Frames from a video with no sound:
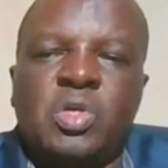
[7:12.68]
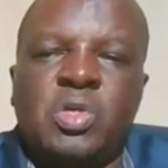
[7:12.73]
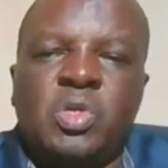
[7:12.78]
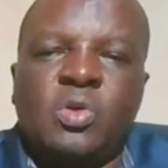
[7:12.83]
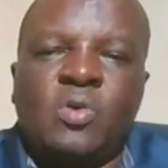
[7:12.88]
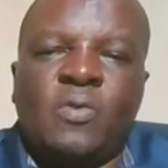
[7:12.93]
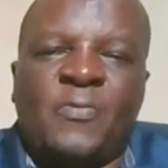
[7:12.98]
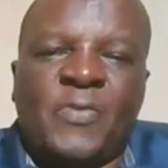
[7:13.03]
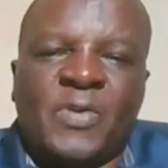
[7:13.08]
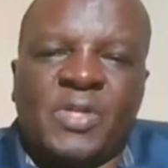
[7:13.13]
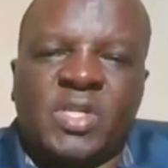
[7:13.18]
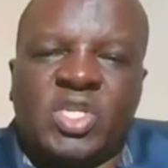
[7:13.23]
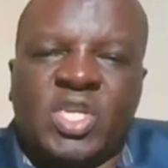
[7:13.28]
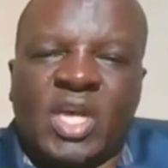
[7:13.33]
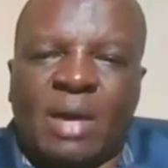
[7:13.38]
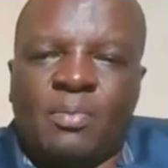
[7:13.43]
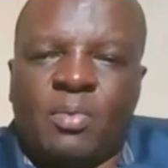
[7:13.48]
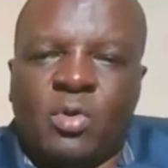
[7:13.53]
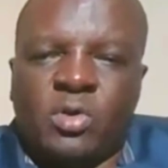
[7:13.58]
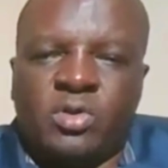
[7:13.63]
you finish a
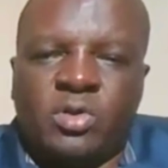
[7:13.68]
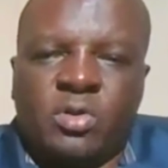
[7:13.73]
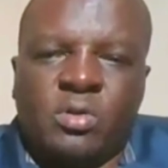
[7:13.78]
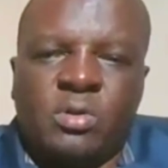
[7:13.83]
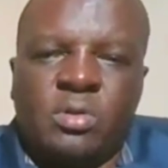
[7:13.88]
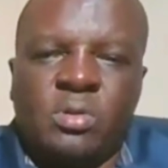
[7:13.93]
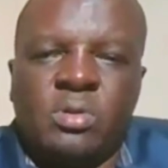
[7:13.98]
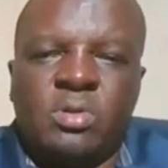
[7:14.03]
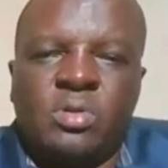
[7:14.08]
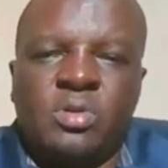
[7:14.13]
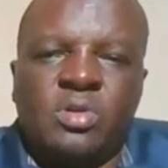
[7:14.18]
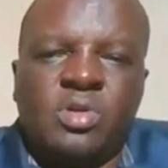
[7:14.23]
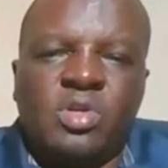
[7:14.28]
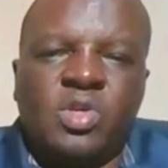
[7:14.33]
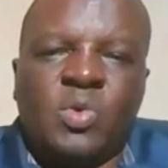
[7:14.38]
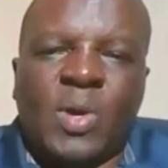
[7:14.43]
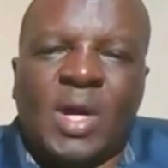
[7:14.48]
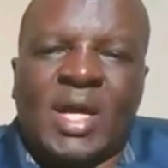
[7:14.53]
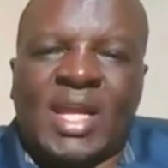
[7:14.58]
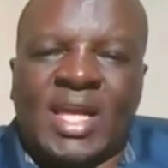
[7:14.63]
module,
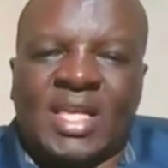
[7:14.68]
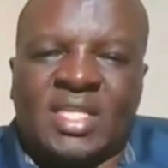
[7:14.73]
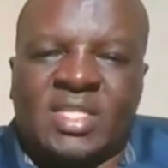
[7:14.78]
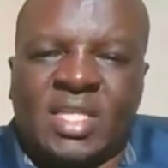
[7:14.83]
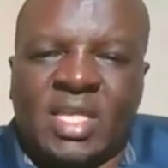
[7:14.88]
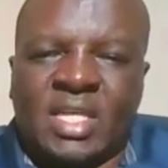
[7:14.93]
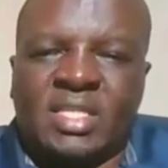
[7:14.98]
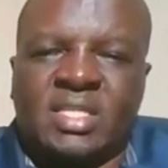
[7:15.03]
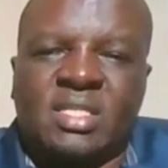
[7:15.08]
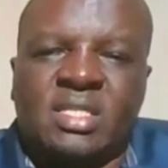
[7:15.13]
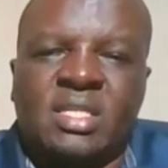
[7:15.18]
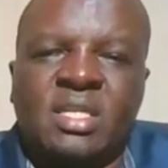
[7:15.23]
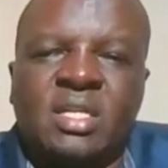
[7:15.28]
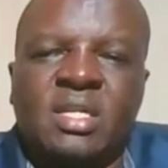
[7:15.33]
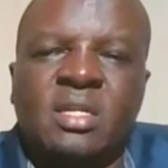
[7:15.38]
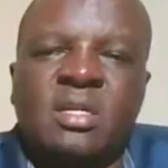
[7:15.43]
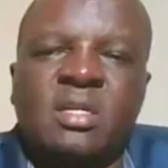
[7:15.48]
you are assessed,